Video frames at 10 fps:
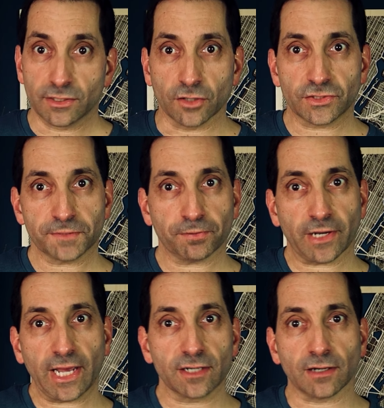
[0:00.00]
don't just
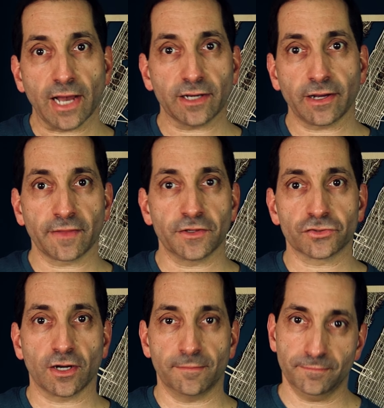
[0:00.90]
play lightly on the
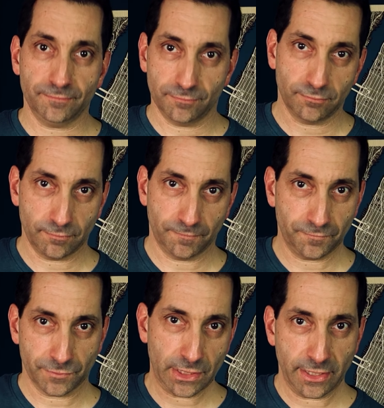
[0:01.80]
drum,
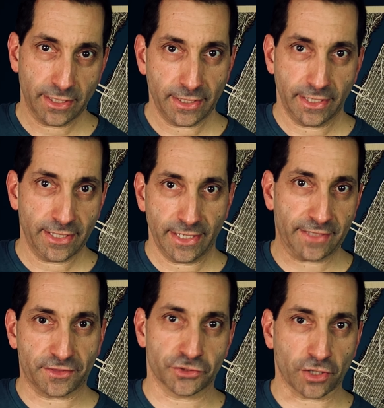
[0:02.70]

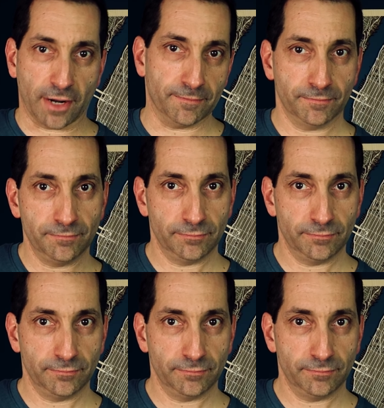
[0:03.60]
hit the drum,